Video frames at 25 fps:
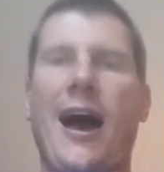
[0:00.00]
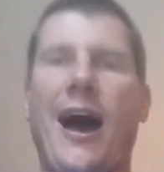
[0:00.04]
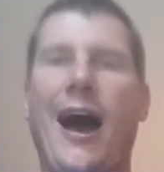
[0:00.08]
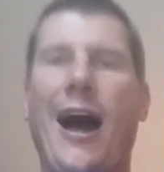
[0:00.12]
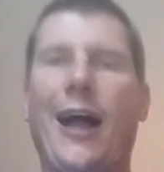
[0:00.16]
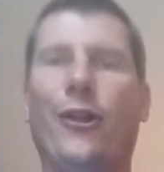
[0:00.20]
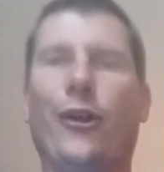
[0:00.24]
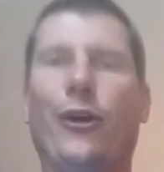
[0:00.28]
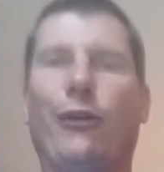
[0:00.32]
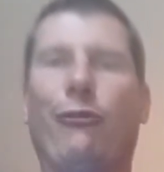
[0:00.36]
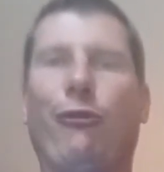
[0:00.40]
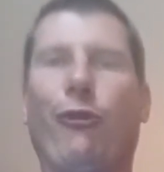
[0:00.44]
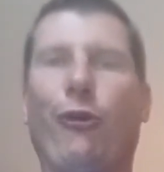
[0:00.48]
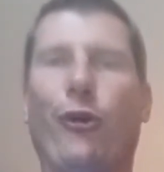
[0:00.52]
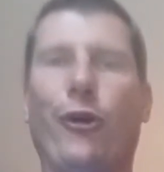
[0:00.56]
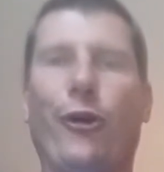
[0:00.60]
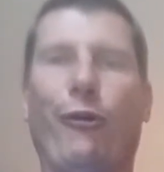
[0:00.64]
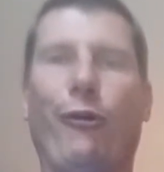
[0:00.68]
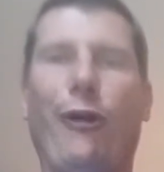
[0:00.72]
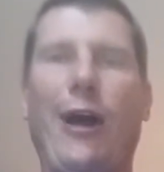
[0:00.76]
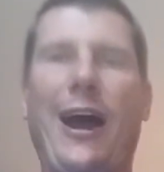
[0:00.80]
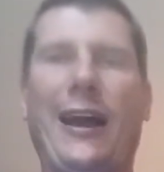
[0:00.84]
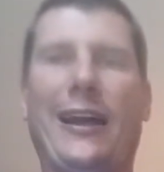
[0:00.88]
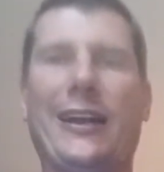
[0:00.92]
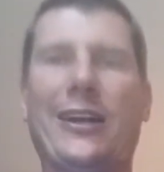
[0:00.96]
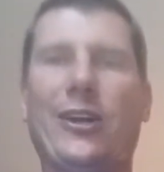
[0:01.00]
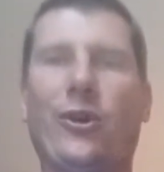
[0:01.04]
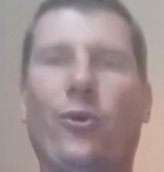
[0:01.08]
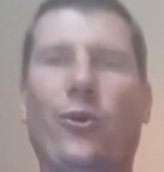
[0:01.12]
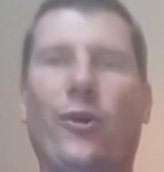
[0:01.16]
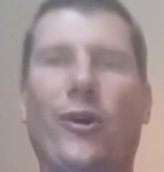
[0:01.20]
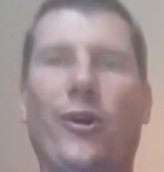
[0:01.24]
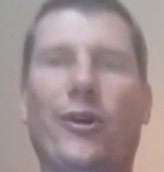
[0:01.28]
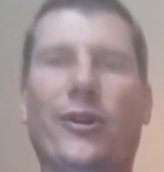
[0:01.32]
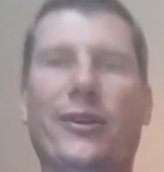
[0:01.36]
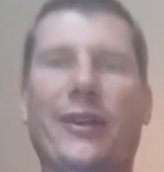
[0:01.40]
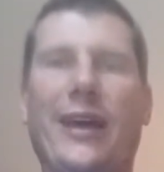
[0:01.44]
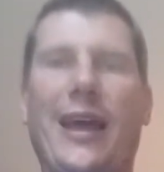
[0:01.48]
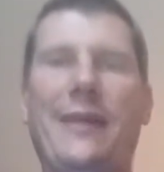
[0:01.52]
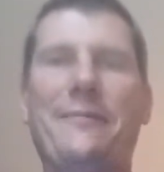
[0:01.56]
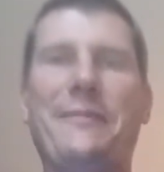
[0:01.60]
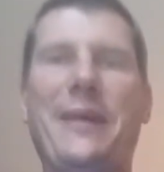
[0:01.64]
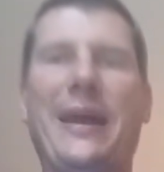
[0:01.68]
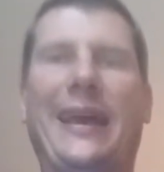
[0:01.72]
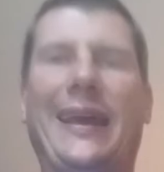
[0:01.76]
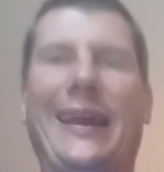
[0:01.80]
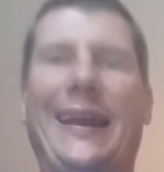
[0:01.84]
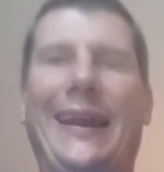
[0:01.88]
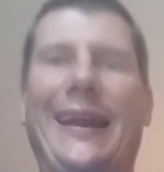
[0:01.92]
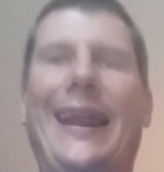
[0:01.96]
I look forward to rocking your world and
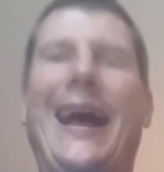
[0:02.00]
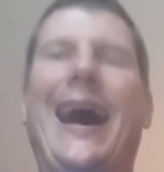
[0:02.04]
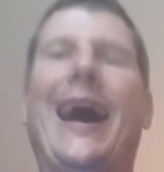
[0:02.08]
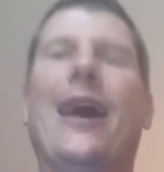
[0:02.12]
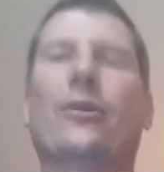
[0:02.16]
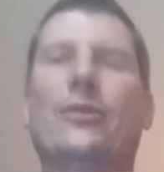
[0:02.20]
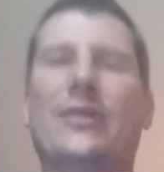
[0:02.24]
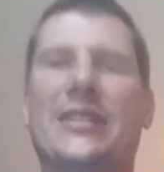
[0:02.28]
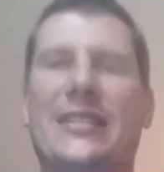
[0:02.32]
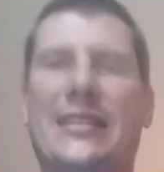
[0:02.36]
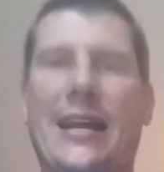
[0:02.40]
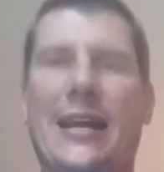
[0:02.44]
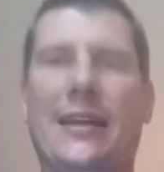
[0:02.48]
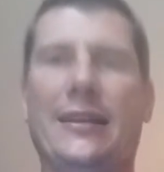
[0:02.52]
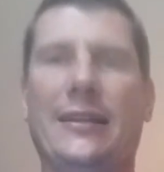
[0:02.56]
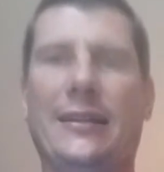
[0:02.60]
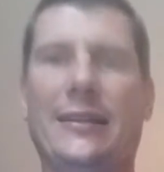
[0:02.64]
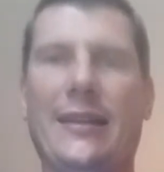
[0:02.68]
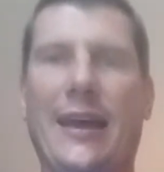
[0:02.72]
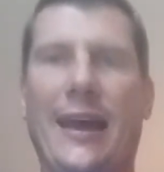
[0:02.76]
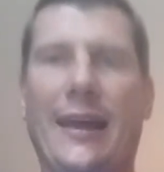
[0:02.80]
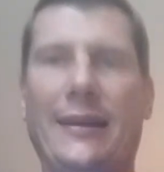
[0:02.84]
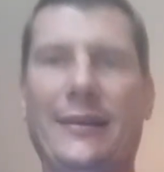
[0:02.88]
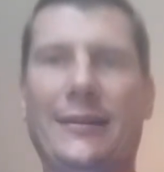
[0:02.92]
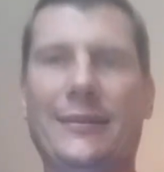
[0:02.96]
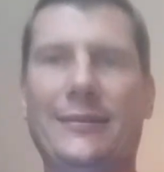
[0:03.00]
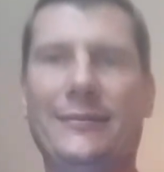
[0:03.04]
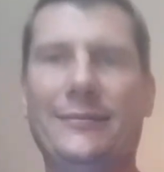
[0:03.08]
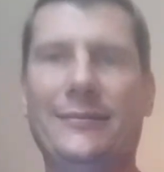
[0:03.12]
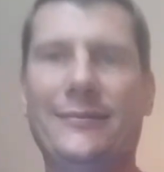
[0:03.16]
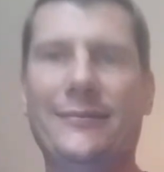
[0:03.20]
making an outstanding day.